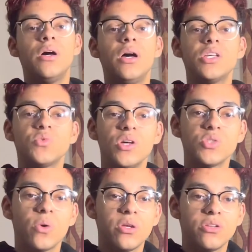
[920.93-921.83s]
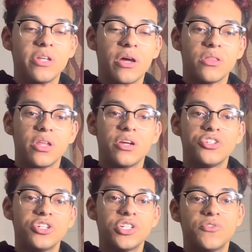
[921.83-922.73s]
As well as while you're down there,
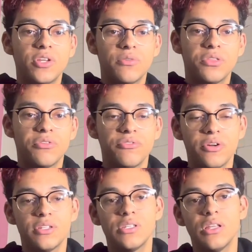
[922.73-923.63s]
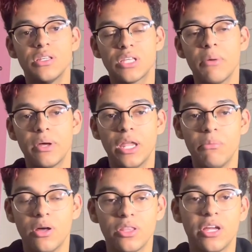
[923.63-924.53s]
share this video with your friends. Let's get my name
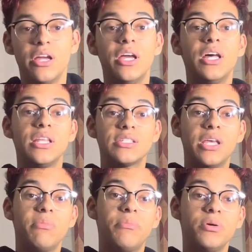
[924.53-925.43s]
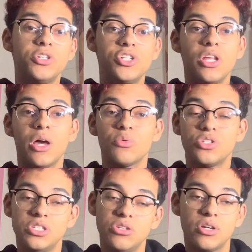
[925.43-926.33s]
out there. Let's keep it pushing. I will
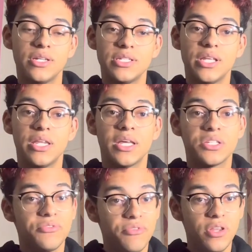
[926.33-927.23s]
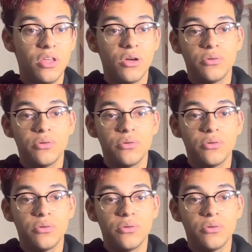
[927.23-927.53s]
see you guys in that next video.